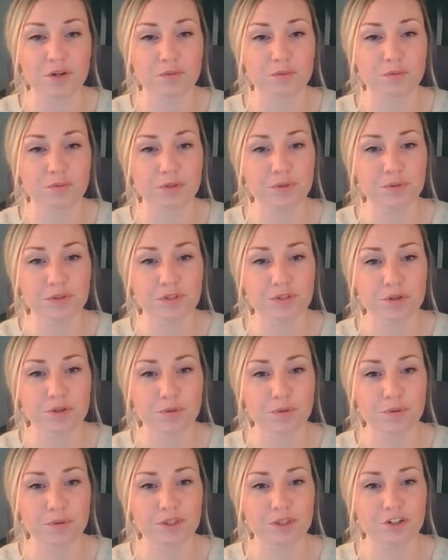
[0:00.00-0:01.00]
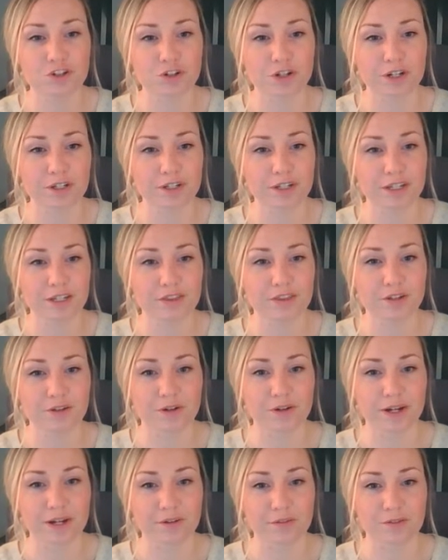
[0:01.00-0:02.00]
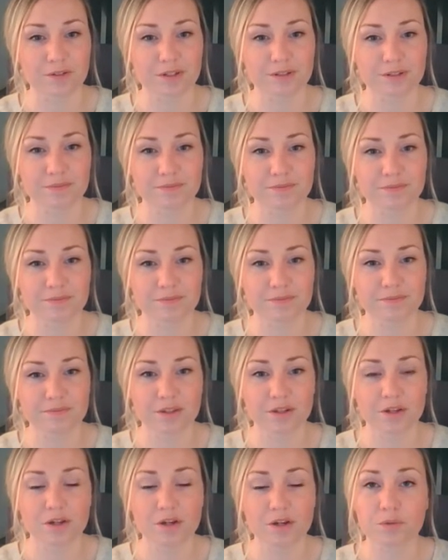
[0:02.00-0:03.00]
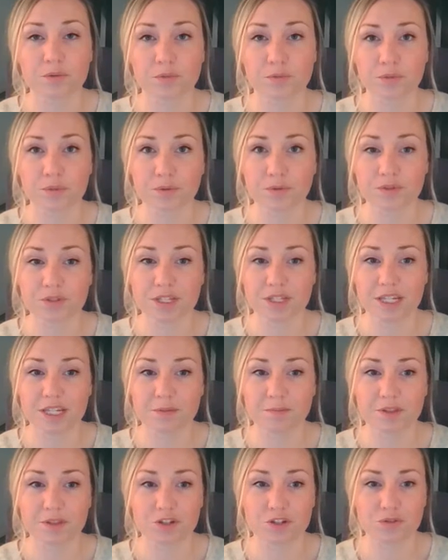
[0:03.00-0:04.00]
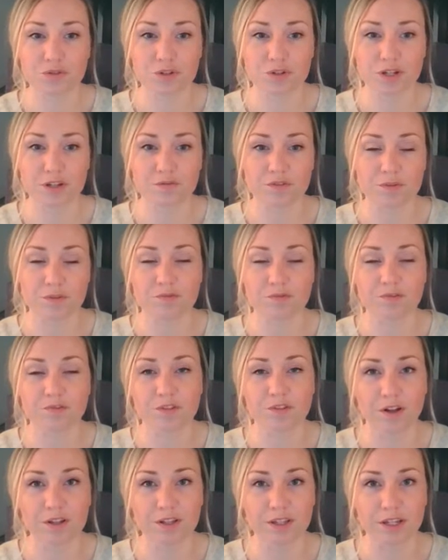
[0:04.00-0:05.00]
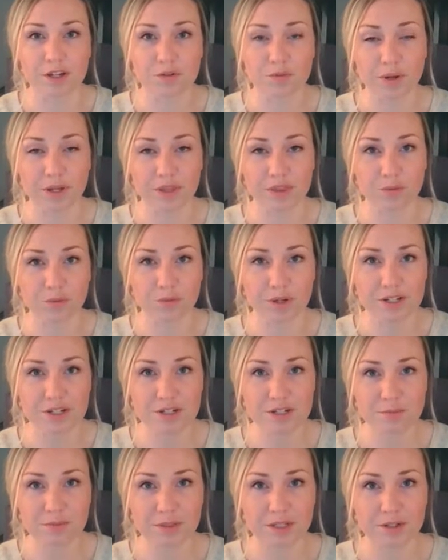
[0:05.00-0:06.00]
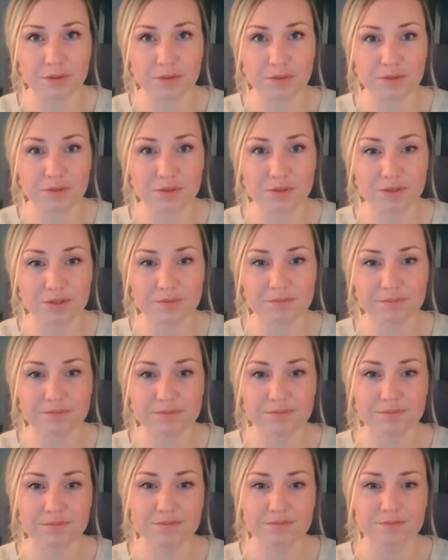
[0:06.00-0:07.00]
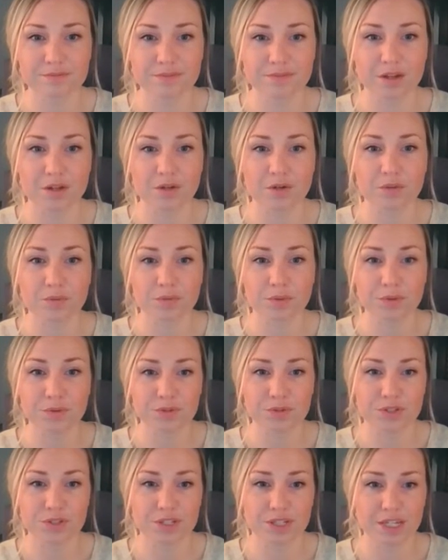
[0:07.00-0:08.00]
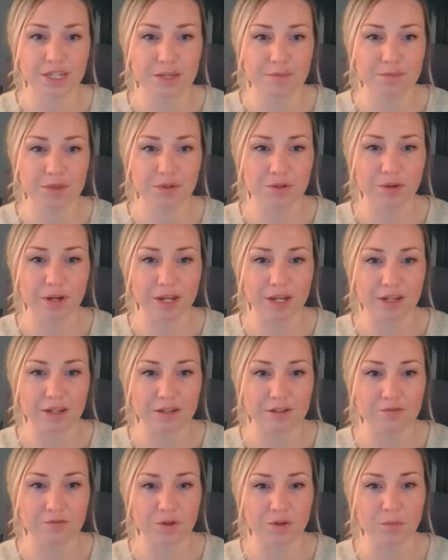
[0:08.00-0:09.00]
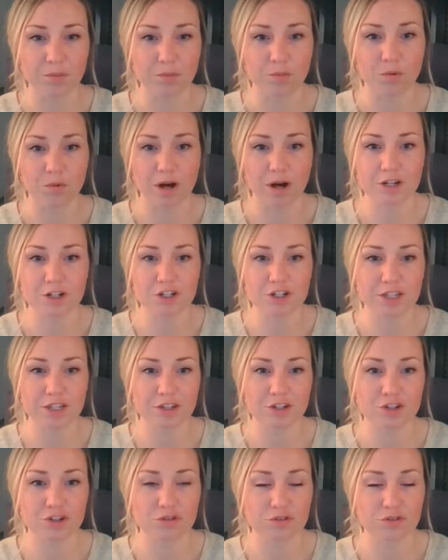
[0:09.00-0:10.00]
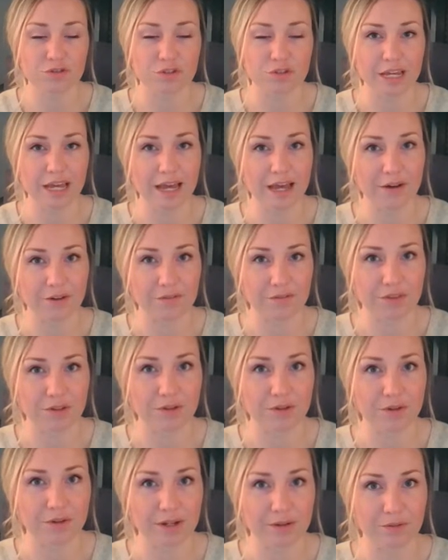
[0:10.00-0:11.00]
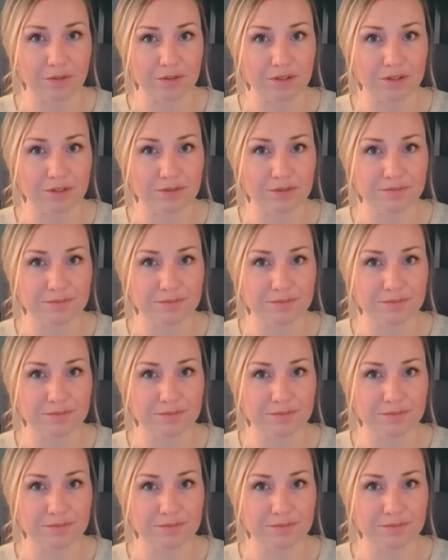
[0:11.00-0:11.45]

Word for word: Roots hold the trunk in the ground. Roots keep the tree from falling when the wind blows. Roots keep the rain from washing the tree out of the ground.